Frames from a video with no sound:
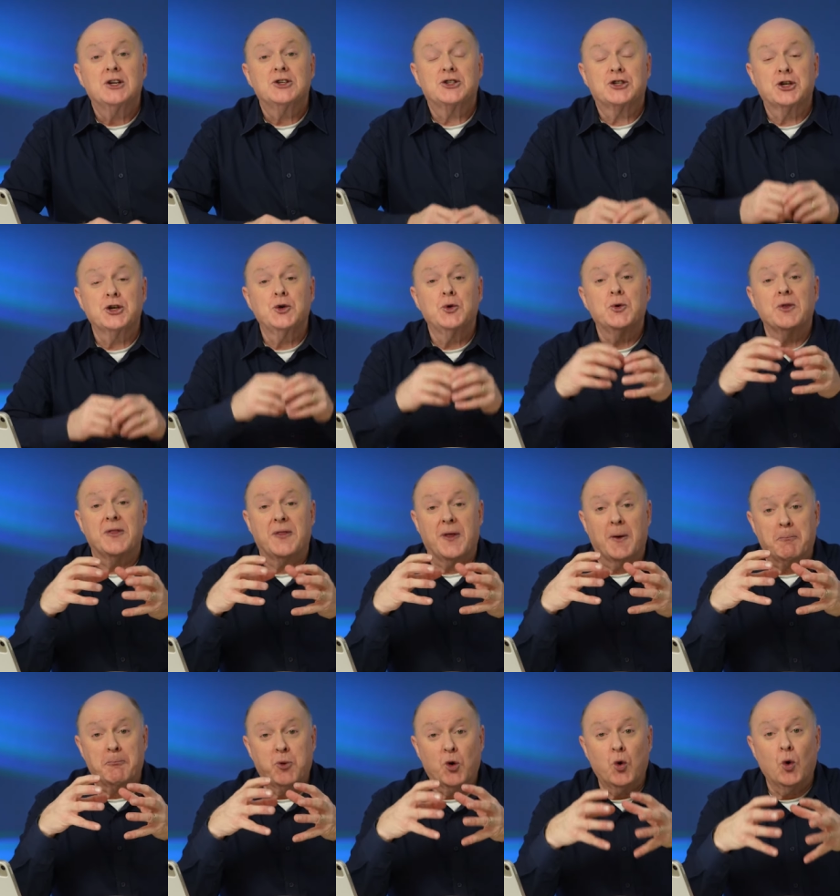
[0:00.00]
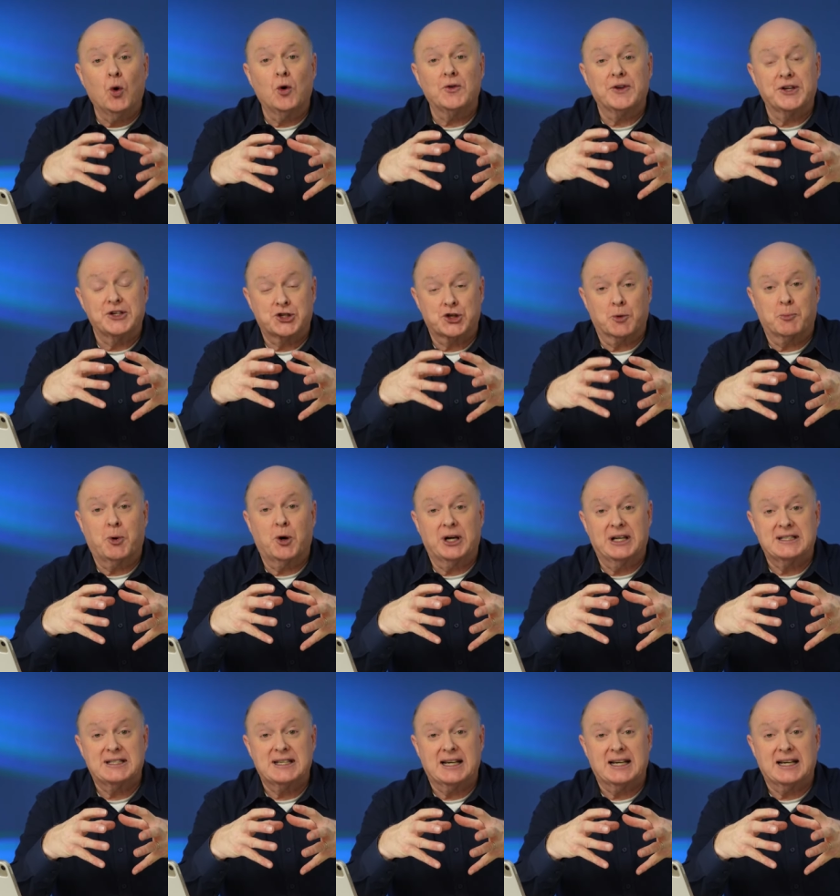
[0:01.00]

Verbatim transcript: to the pool that you're putting